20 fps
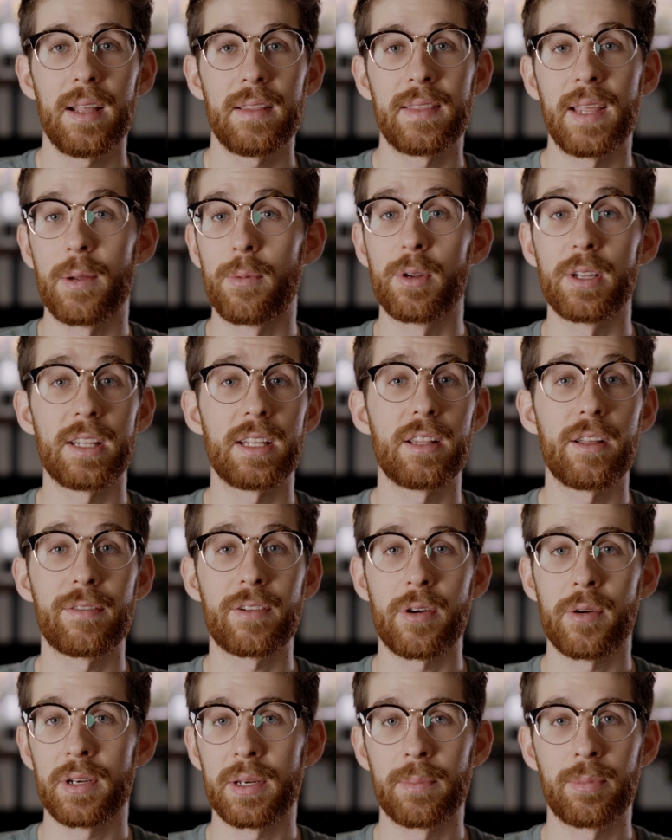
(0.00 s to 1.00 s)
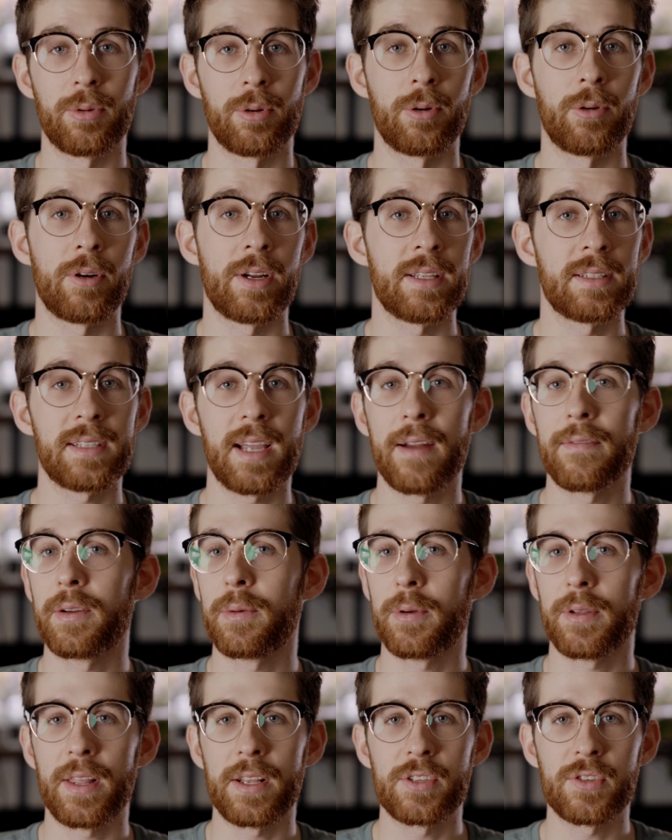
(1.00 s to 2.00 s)
they really love going to breweries.
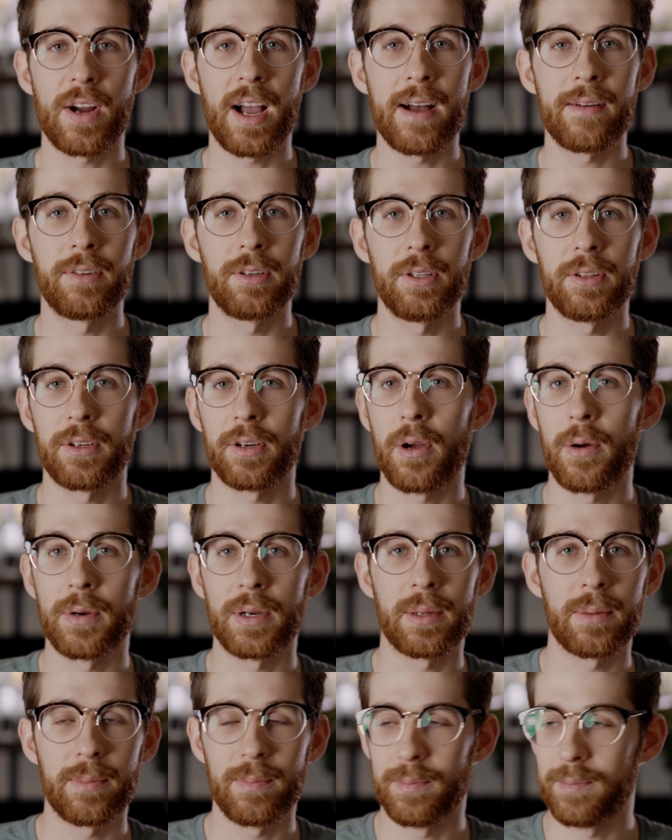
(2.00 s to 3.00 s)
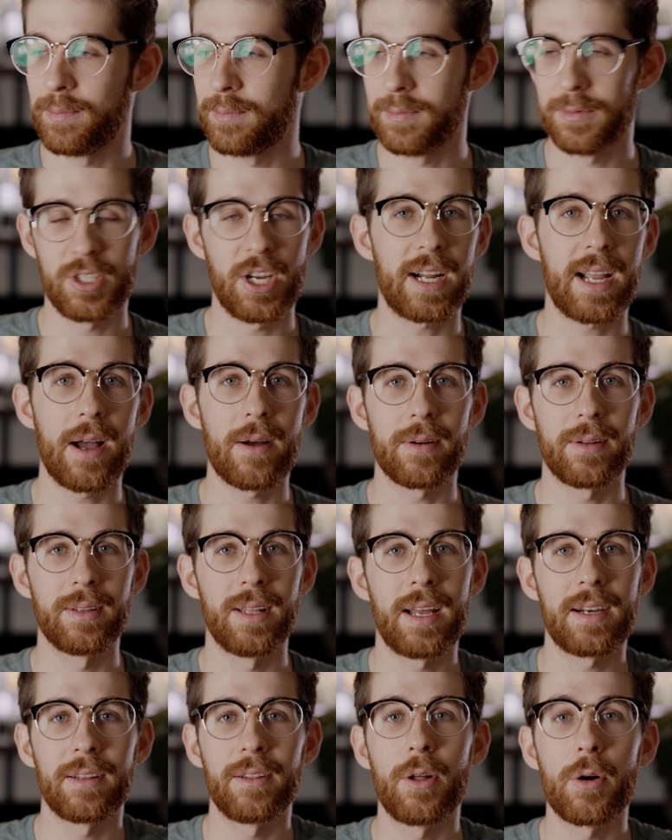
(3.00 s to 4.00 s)
Everywhere they travel, they're going to check out a
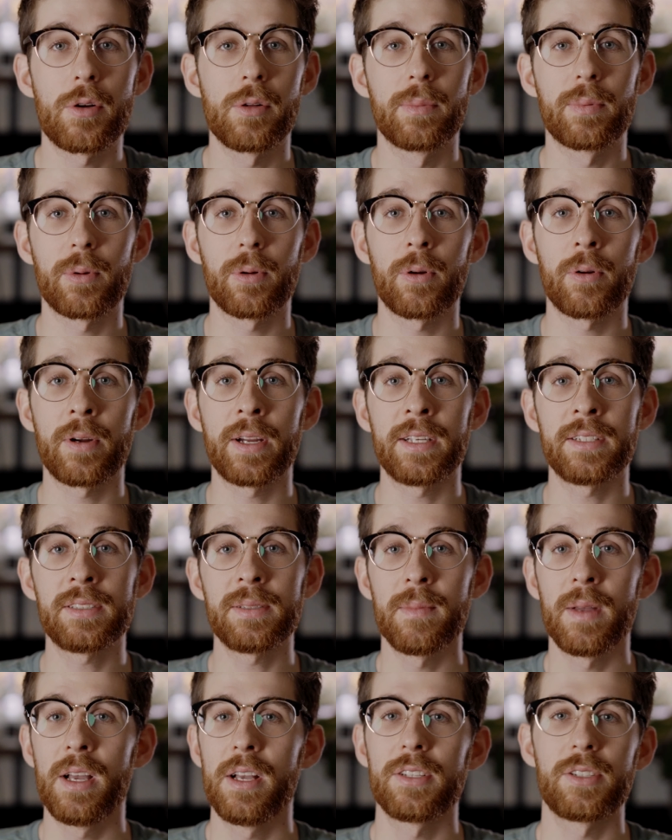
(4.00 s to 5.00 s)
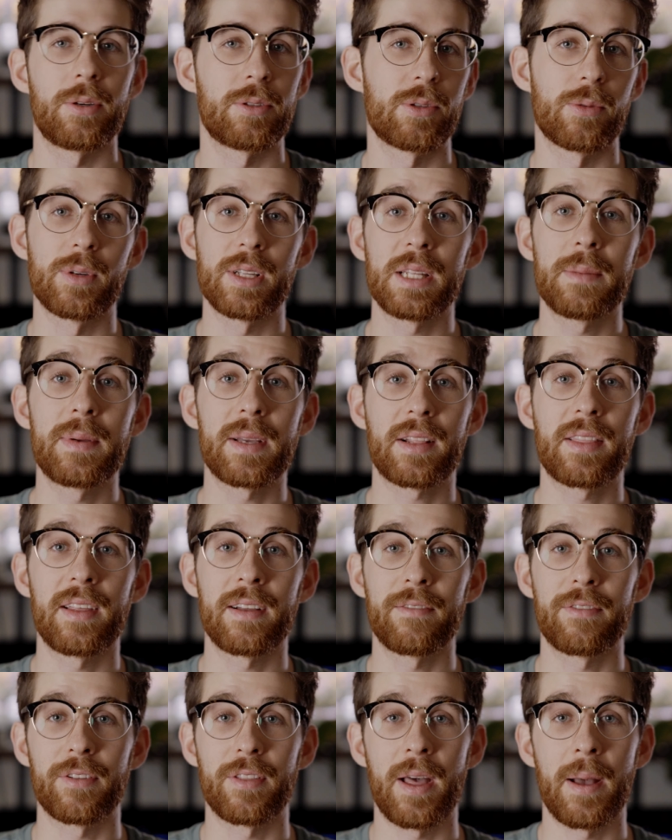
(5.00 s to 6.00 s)
lot of local breweries, so it's a really big
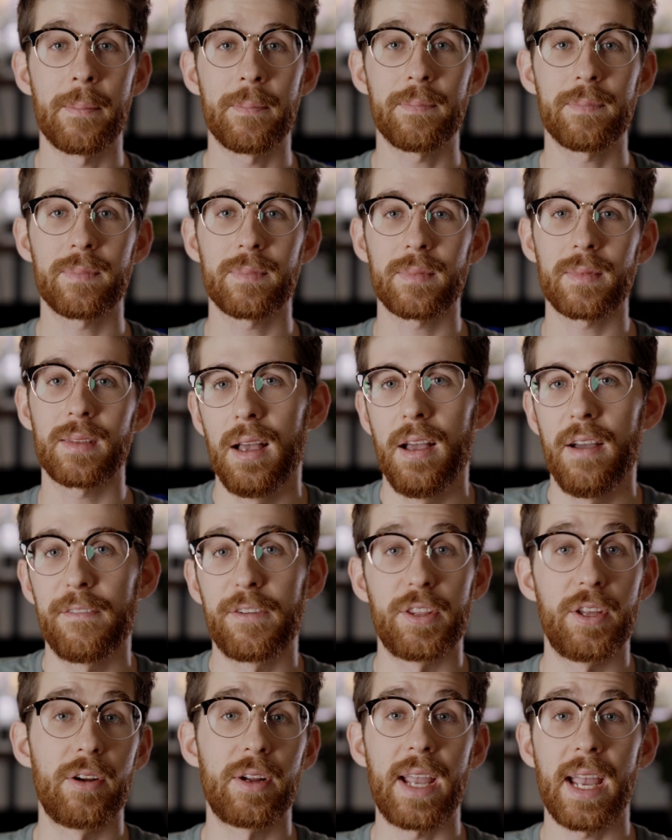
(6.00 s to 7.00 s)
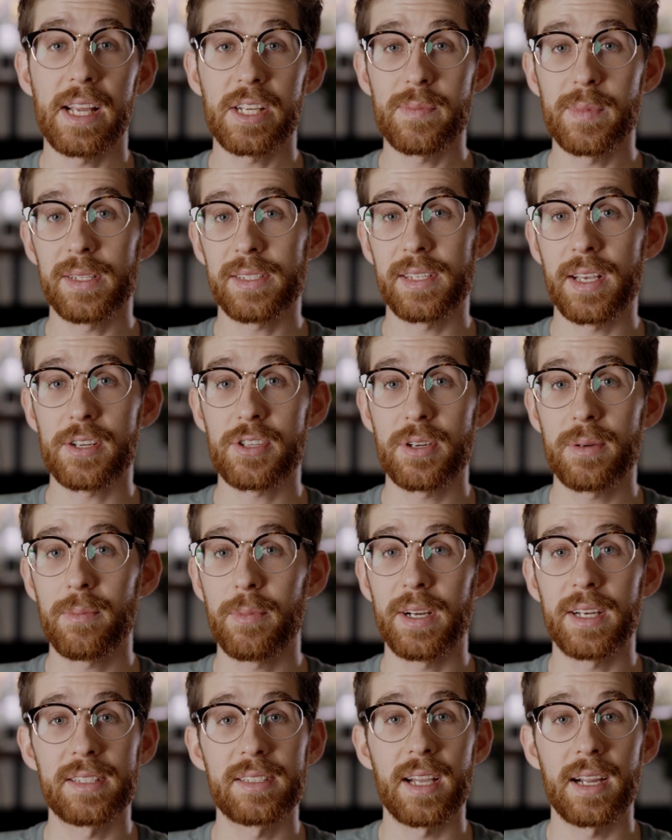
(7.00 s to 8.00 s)
thing for them. For their engagement session,
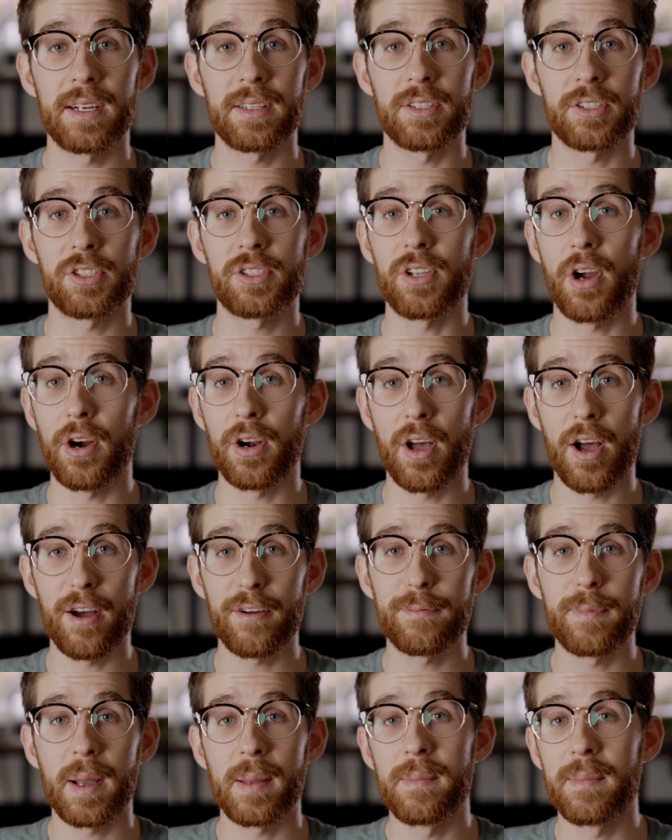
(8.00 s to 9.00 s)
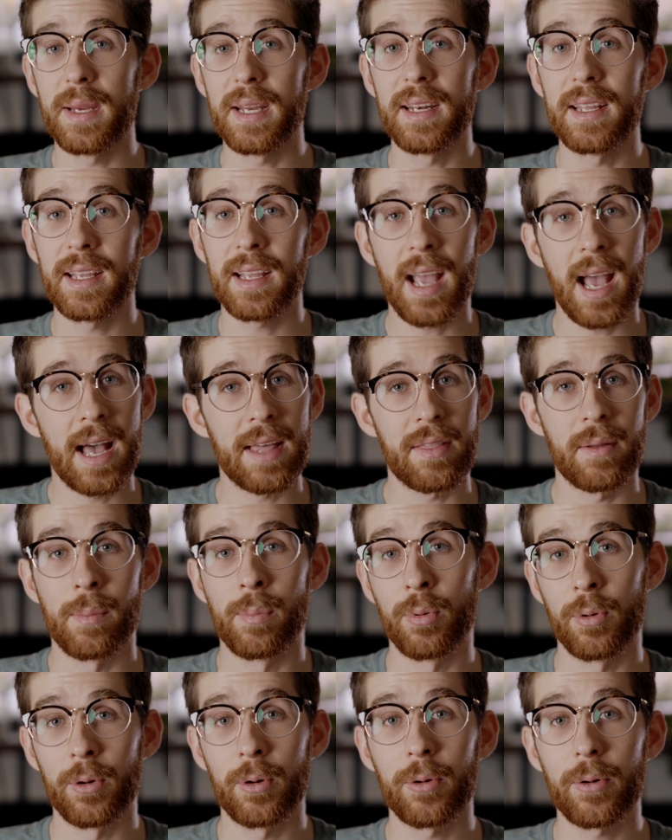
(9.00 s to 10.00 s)
we decided to start off by meeting at a
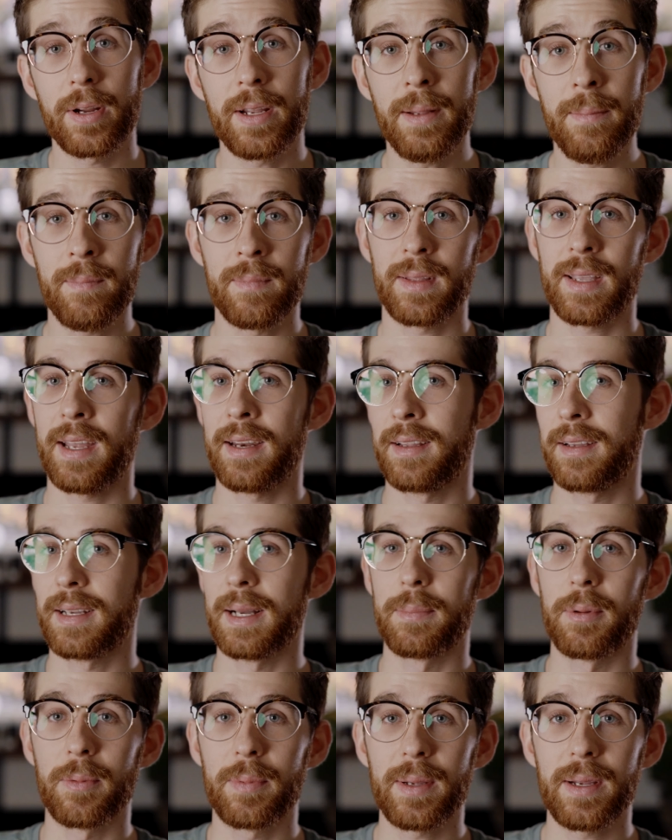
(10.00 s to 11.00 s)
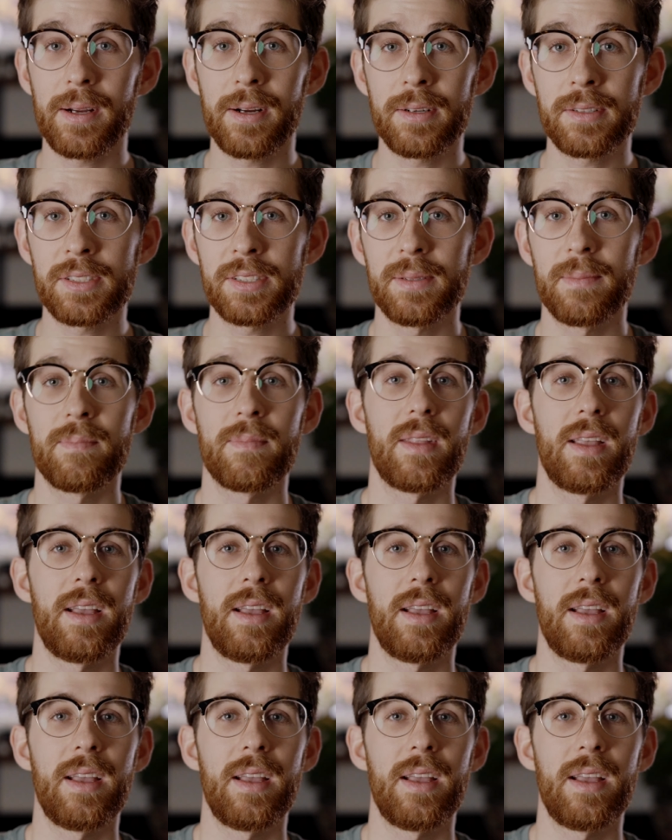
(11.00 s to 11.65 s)
brewery, getting a couple beers,